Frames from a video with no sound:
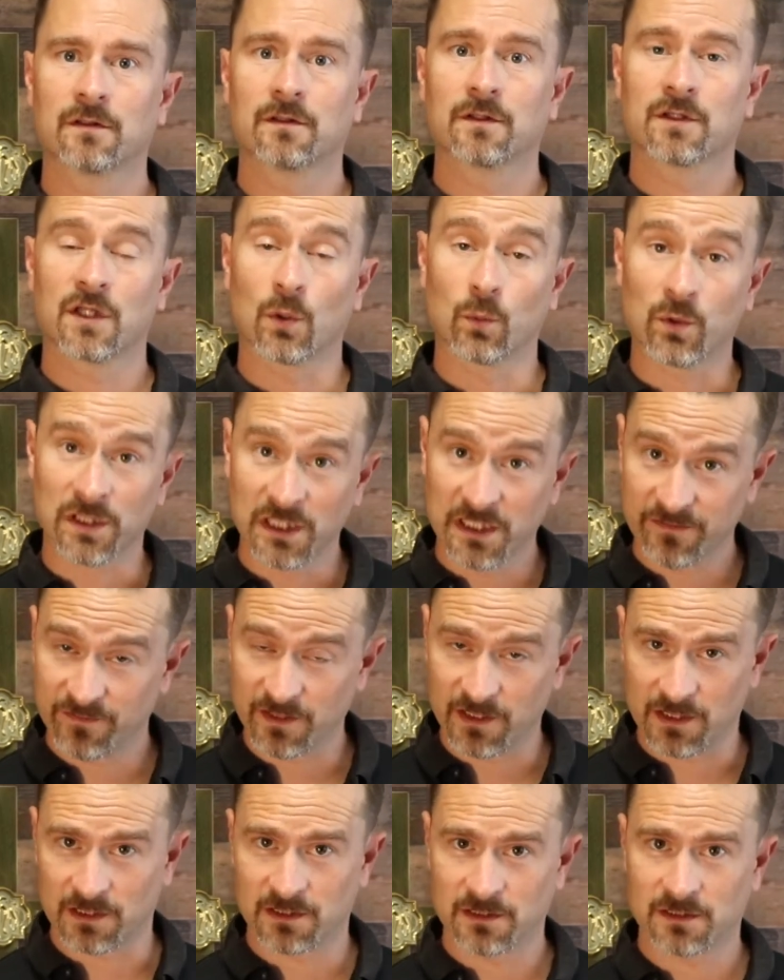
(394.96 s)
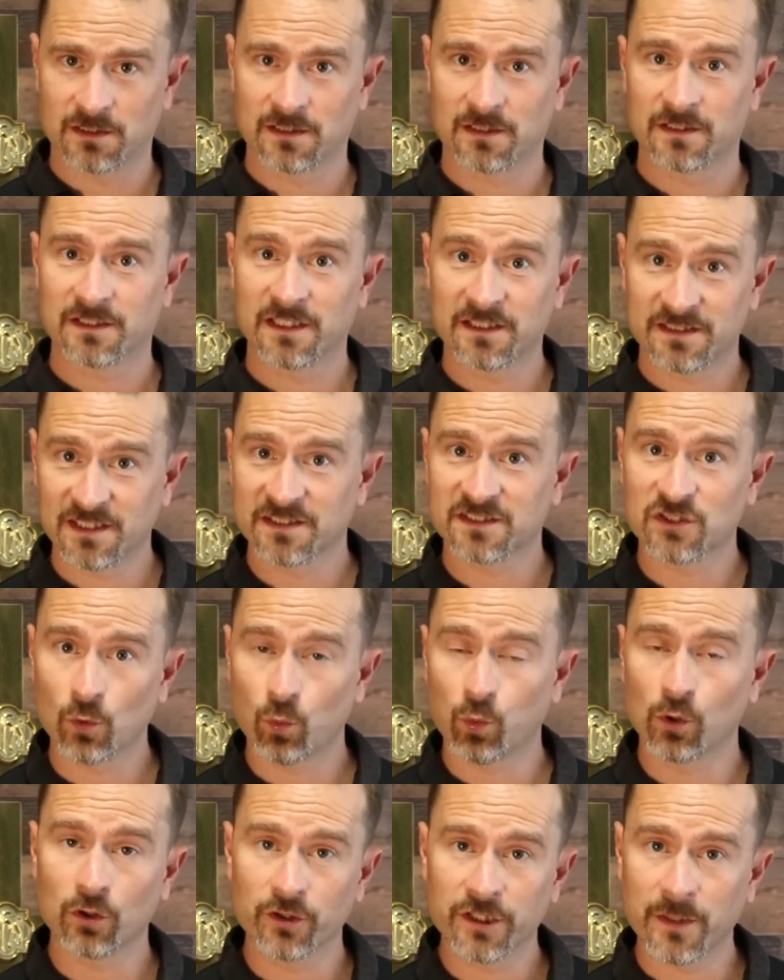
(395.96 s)
that we live in. This is the
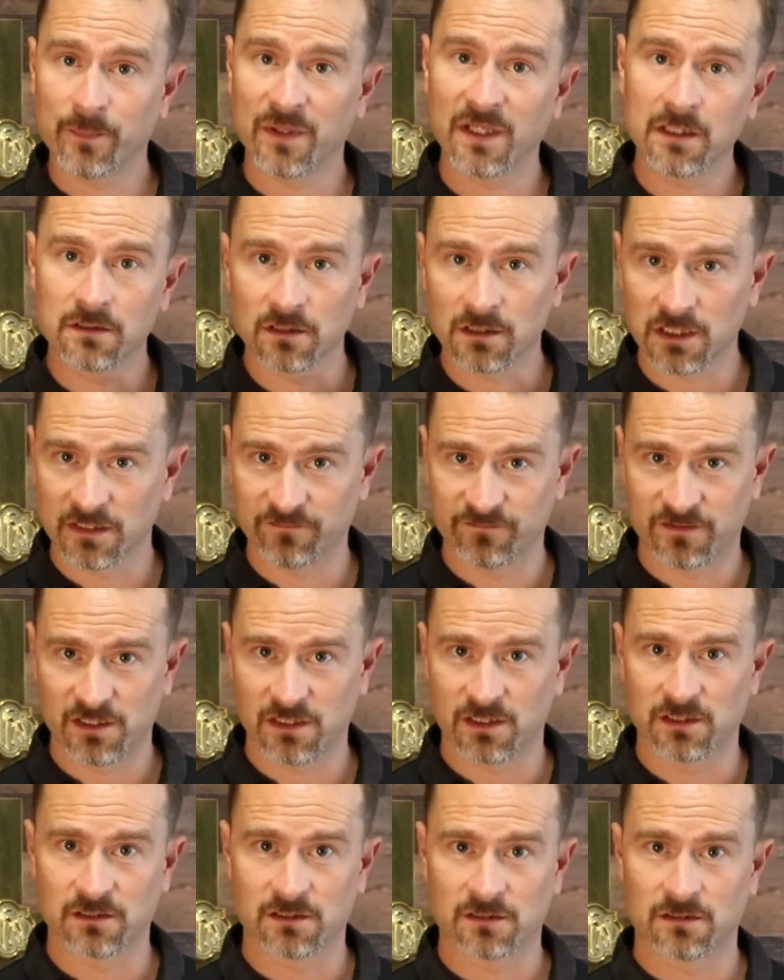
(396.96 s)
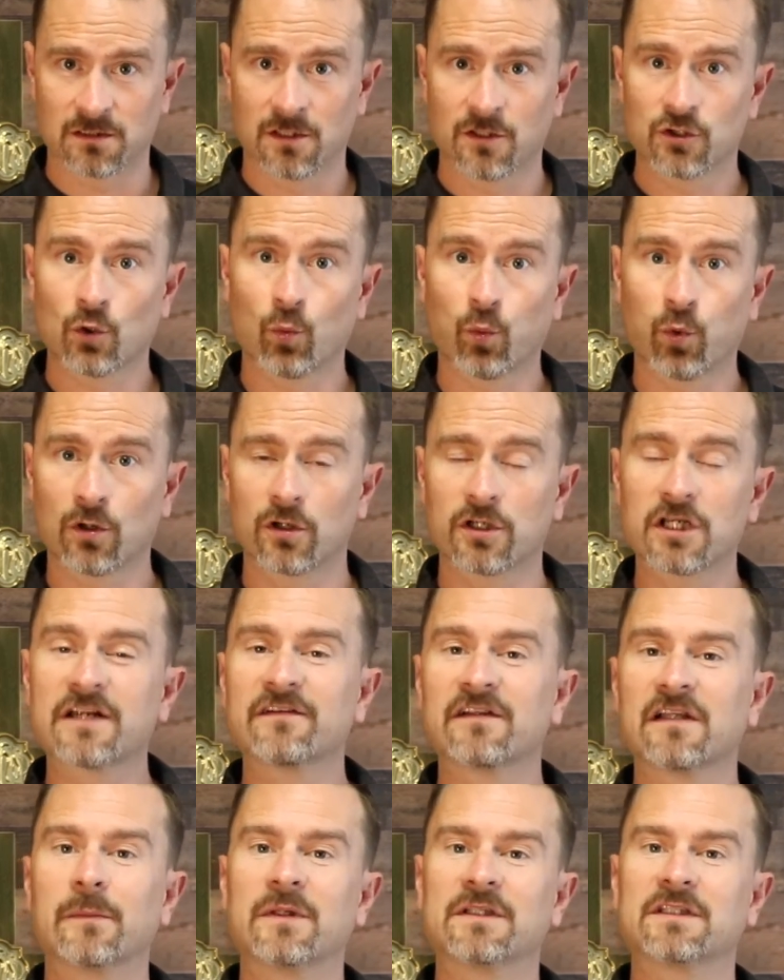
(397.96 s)
world that Peter lived in. The world of
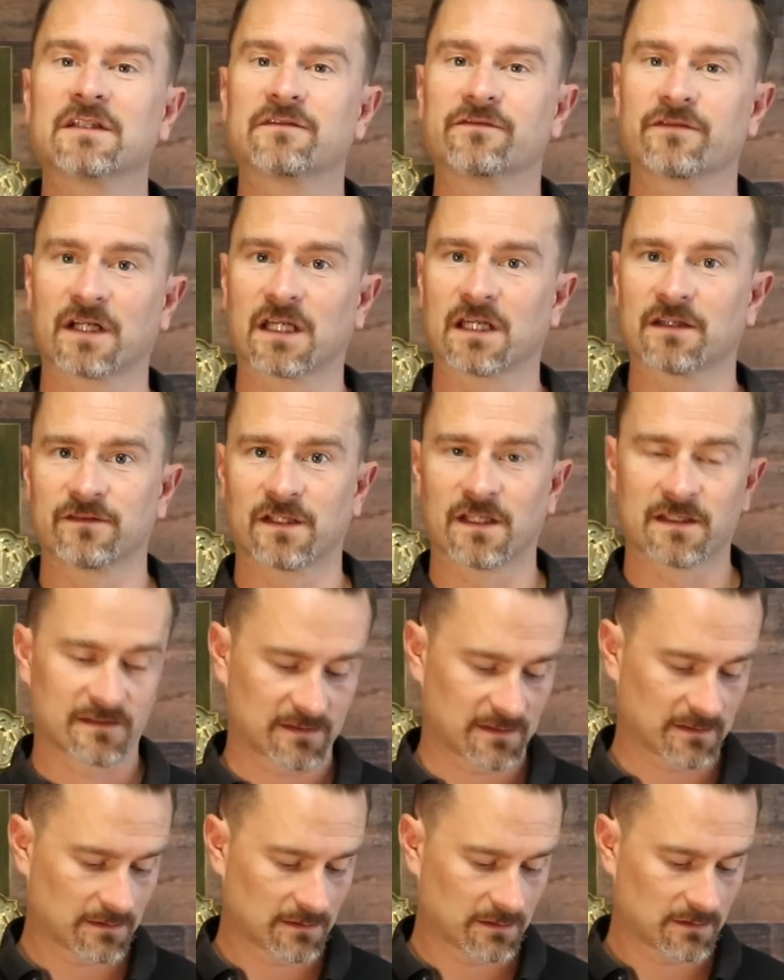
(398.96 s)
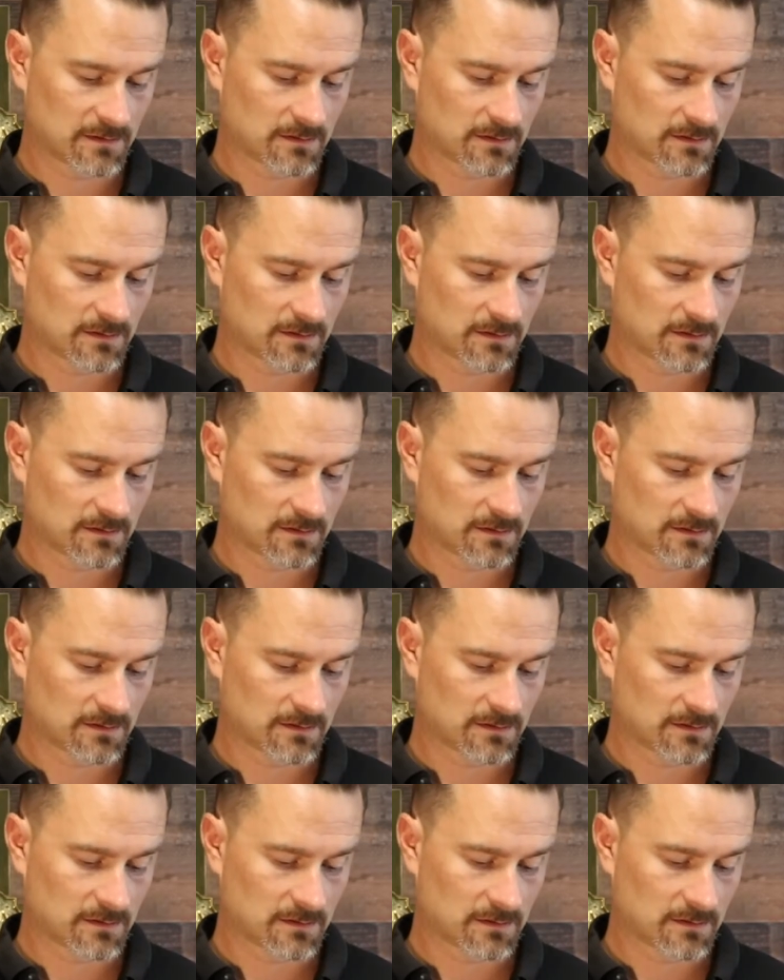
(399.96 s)
limited forgiveness.